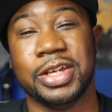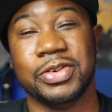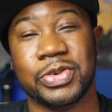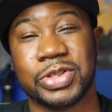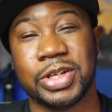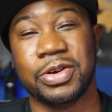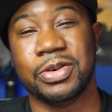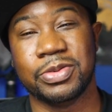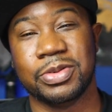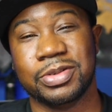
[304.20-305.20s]
it was
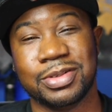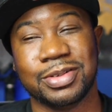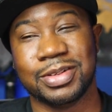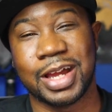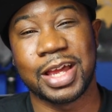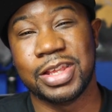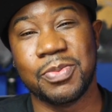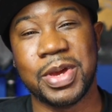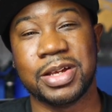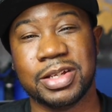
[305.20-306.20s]
still Like, it
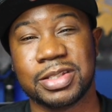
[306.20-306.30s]
didn't make any